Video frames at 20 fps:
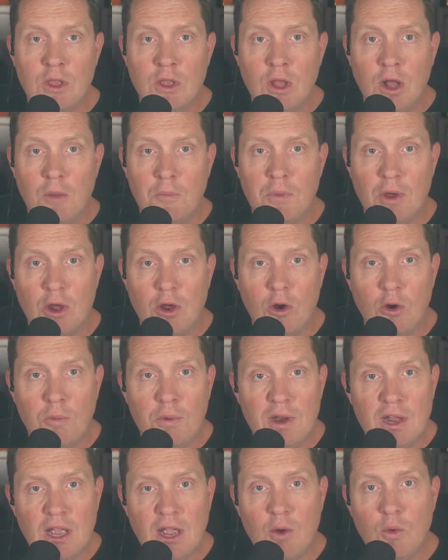but
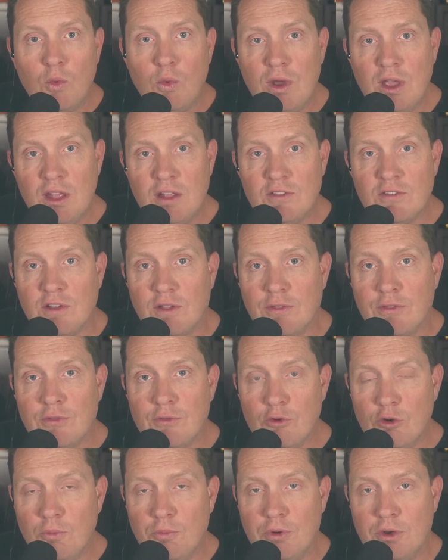OpenAI wins on
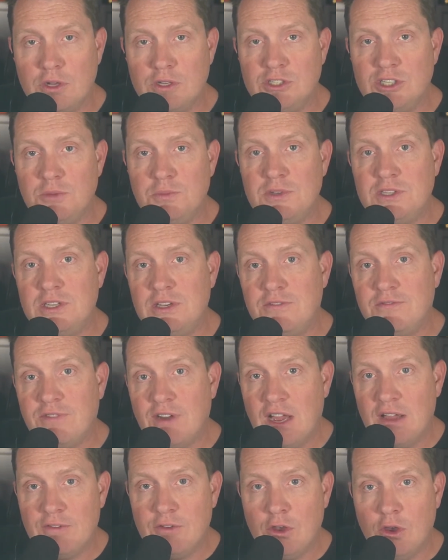throughput.
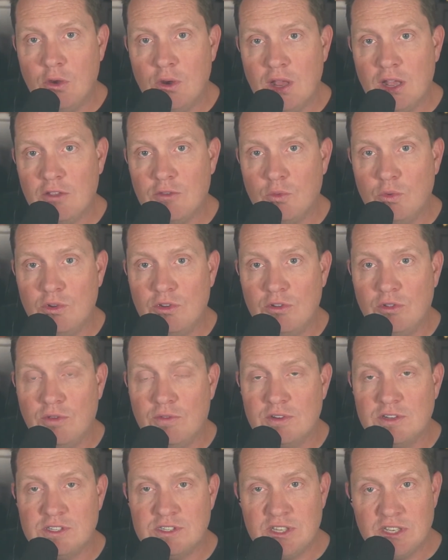GPT-5 Codex would
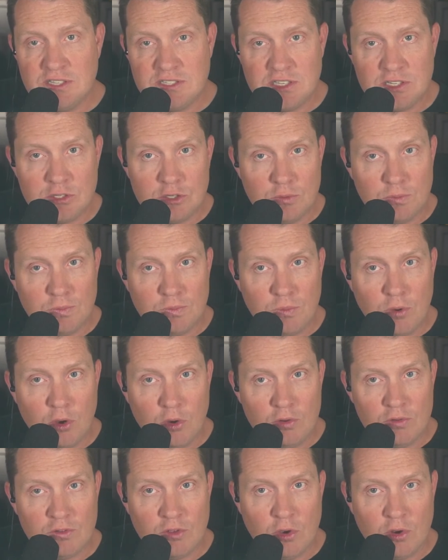deliver 62
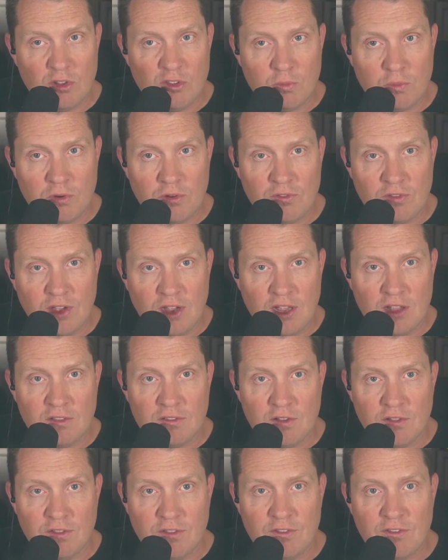tokens per second
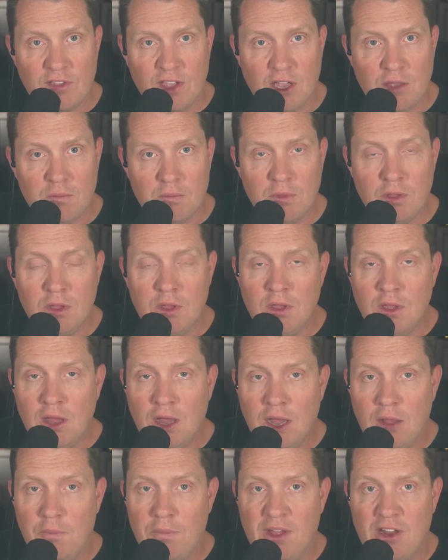on the same
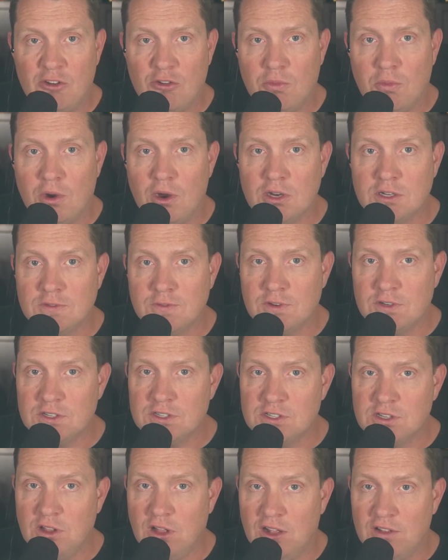uh, benchmarks
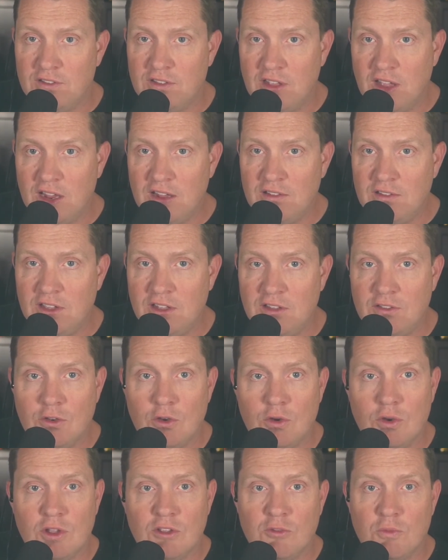versus Claude's 19
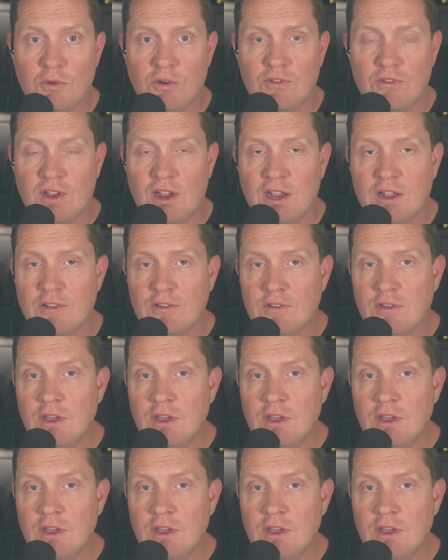tokens per second.